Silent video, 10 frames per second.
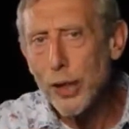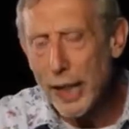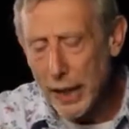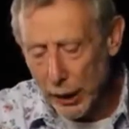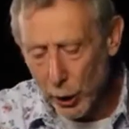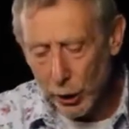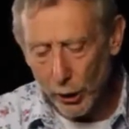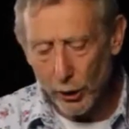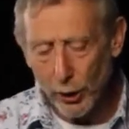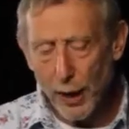Yiddish.
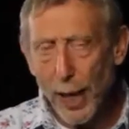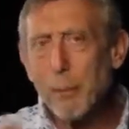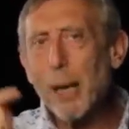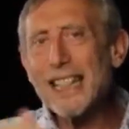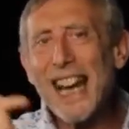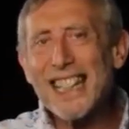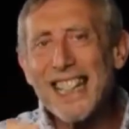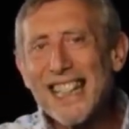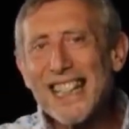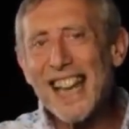And my dad
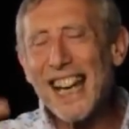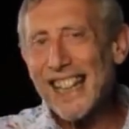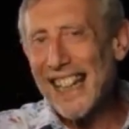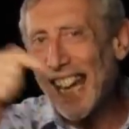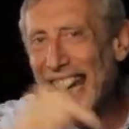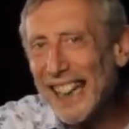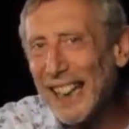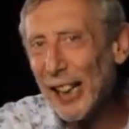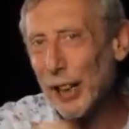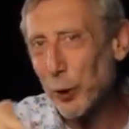didn't say the
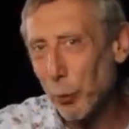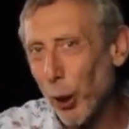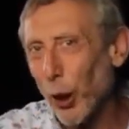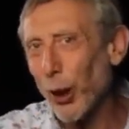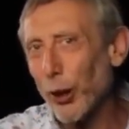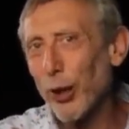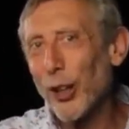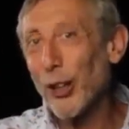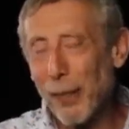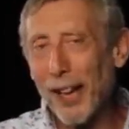English word,
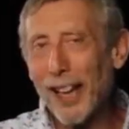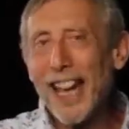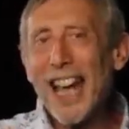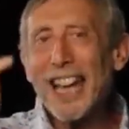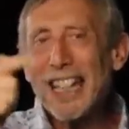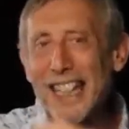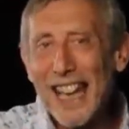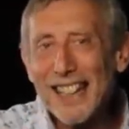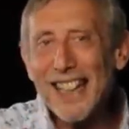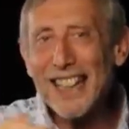mother. He
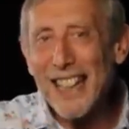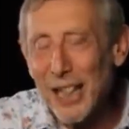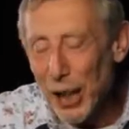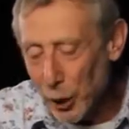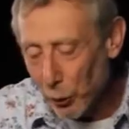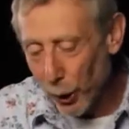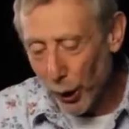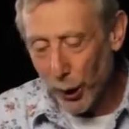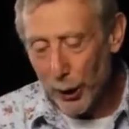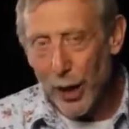said the Yiddish
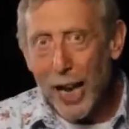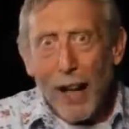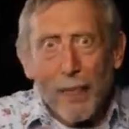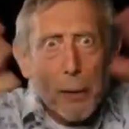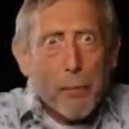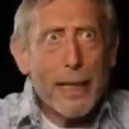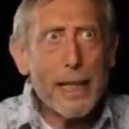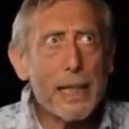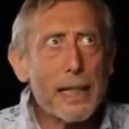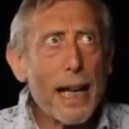word. And that made
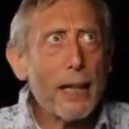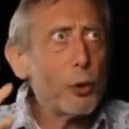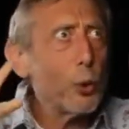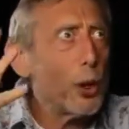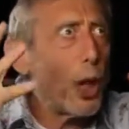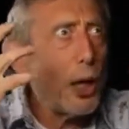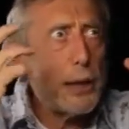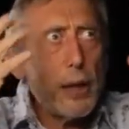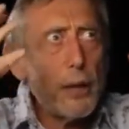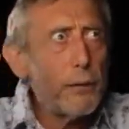it sound all
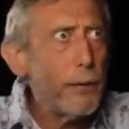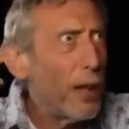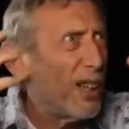kind of